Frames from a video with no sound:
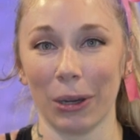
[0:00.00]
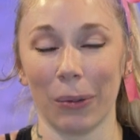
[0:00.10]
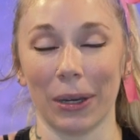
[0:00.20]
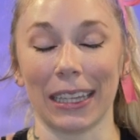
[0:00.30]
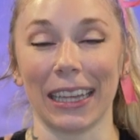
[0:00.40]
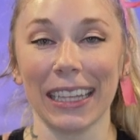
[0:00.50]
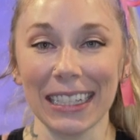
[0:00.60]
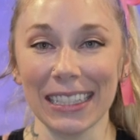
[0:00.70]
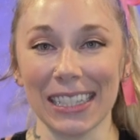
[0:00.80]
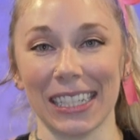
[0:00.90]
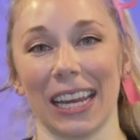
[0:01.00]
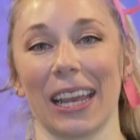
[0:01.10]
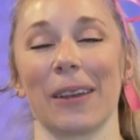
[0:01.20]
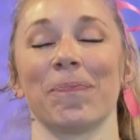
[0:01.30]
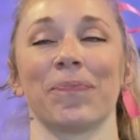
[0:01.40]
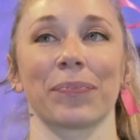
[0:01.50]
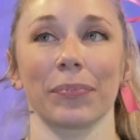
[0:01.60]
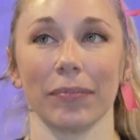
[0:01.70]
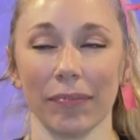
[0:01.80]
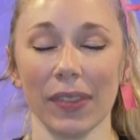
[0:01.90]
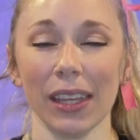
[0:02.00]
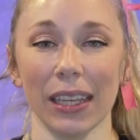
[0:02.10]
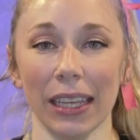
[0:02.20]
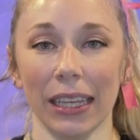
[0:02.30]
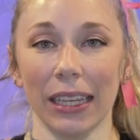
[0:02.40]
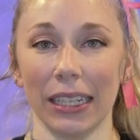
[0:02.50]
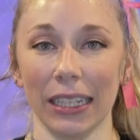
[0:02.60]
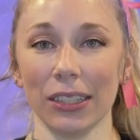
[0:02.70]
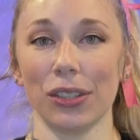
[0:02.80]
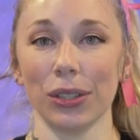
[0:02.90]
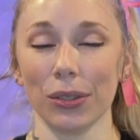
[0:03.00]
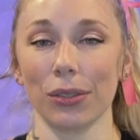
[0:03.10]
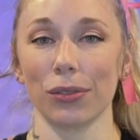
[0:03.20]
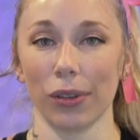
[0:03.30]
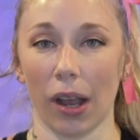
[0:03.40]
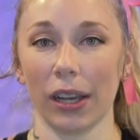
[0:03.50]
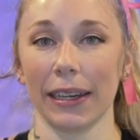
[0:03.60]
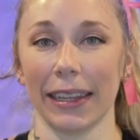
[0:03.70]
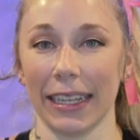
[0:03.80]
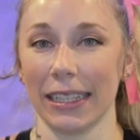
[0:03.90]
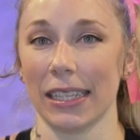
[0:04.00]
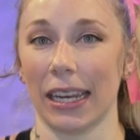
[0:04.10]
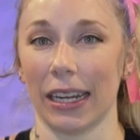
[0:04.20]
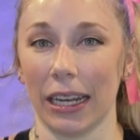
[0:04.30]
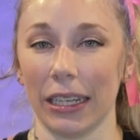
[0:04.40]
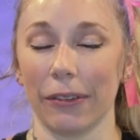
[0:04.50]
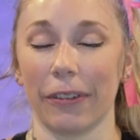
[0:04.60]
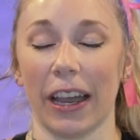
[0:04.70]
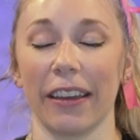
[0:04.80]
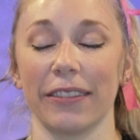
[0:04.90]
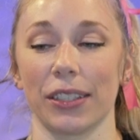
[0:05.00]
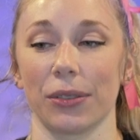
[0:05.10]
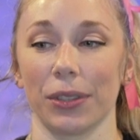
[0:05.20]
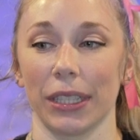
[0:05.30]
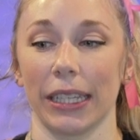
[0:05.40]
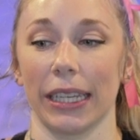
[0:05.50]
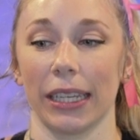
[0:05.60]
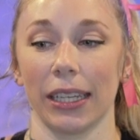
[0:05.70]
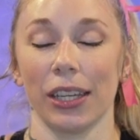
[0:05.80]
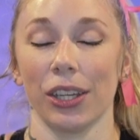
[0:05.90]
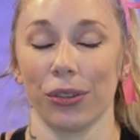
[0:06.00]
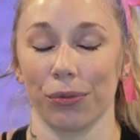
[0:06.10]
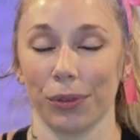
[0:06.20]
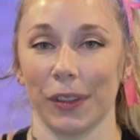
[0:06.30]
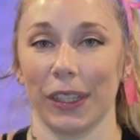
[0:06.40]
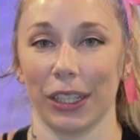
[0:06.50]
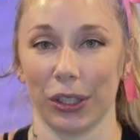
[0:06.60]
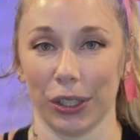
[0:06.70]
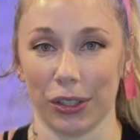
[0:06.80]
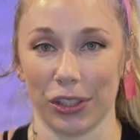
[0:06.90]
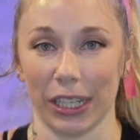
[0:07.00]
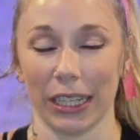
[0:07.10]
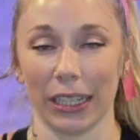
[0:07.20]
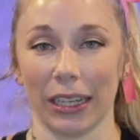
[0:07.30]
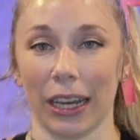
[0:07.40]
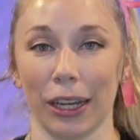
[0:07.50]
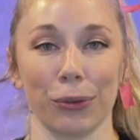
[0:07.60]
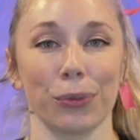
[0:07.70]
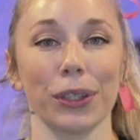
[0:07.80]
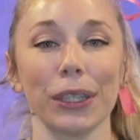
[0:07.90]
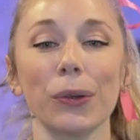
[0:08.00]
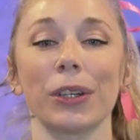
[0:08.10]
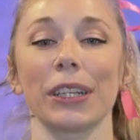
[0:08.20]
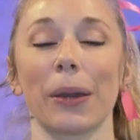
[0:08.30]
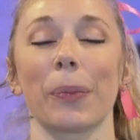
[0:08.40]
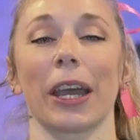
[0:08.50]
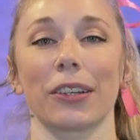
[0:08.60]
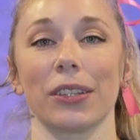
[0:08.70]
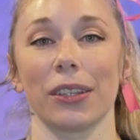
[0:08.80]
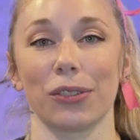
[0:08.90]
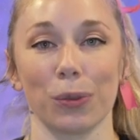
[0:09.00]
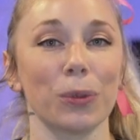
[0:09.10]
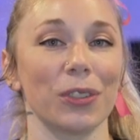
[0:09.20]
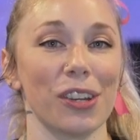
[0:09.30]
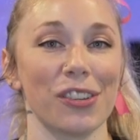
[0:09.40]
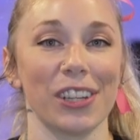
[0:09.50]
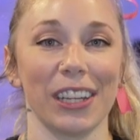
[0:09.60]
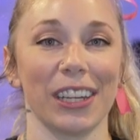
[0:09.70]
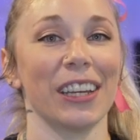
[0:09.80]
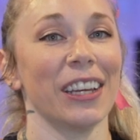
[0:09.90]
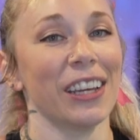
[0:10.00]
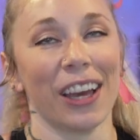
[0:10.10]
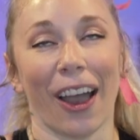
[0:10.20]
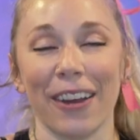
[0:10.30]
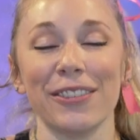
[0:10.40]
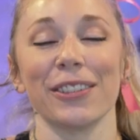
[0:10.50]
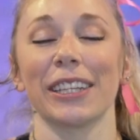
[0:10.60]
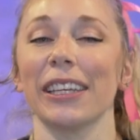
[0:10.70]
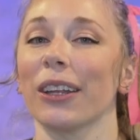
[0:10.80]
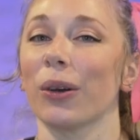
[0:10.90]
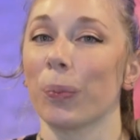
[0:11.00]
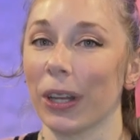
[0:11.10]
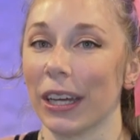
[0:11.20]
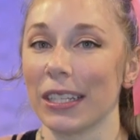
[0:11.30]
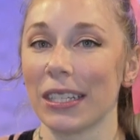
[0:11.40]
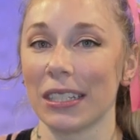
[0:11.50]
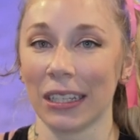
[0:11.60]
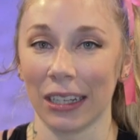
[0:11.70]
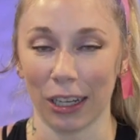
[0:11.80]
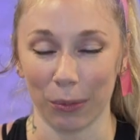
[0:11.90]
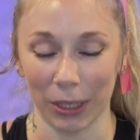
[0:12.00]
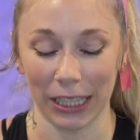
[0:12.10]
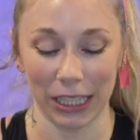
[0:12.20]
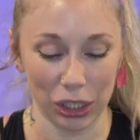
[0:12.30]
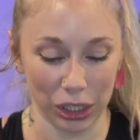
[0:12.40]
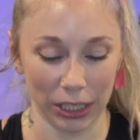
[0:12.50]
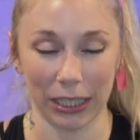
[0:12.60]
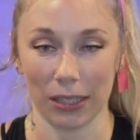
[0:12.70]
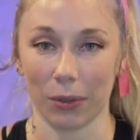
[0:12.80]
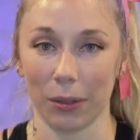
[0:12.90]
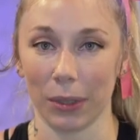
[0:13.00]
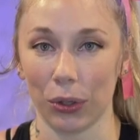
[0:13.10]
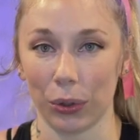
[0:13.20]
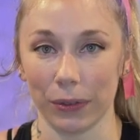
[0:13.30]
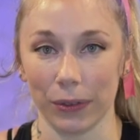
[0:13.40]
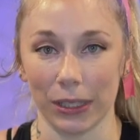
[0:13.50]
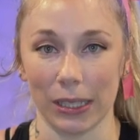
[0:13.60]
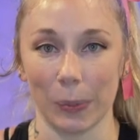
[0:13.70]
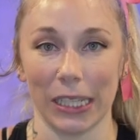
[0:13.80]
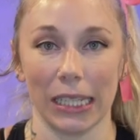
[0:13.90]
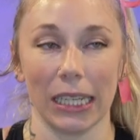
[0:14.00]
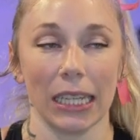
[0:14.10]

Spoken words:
about my cleans today. Hitting two strong cleans at 95 is really, really encouraging. I really want to get back to the triple digit 100 kilo plus on my clean and jerk. That's one of my goals for this meet.